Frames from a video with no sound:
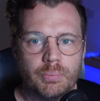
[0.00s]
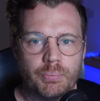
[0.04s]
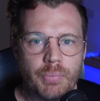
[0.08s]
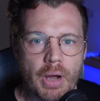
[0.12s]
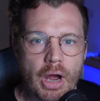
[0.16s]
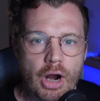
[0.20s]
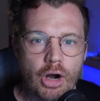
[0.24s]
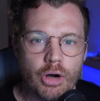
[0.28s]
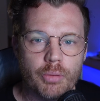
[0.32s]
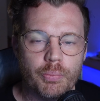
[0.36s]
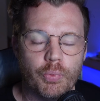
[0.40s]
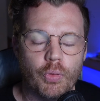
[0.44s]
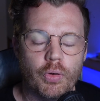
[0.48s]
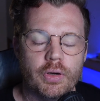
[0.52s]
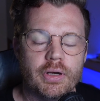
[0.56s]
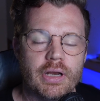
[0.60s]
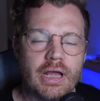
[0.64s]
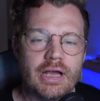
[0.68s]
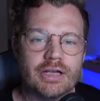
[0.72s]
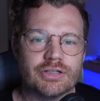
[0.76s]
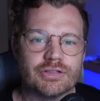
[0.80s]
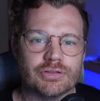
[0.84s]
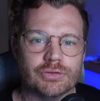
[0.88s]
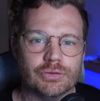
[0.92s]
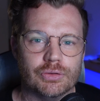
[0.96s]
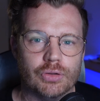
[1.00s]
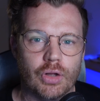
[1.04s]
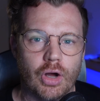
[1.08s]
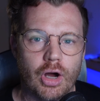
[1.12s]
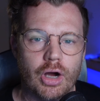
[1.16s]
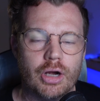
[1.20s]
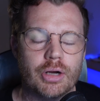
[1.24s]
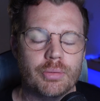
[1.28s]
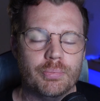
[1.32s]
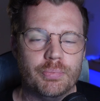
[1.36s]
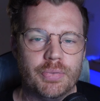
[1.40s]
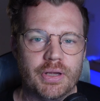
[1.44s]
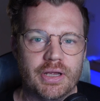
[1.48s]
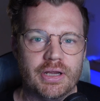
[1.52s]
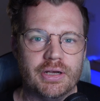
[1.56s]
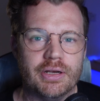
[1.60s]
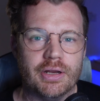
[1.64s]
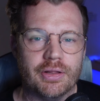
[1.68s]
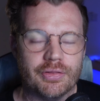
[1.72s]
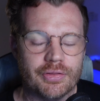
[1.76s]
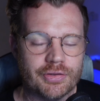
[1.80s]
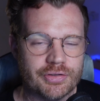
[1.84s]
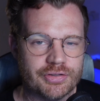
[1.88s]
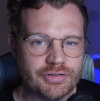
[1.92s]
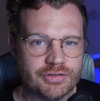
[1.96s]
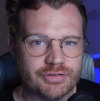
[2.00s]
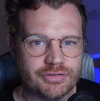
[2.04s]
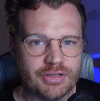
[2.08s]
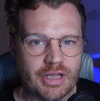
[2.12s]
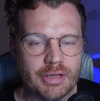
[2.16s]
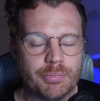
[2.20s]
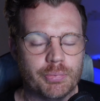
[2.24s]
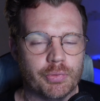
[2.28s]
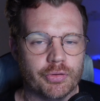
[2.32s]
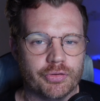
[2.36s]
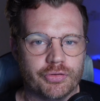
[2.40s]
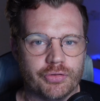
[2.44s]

PowerPoint has long been the staple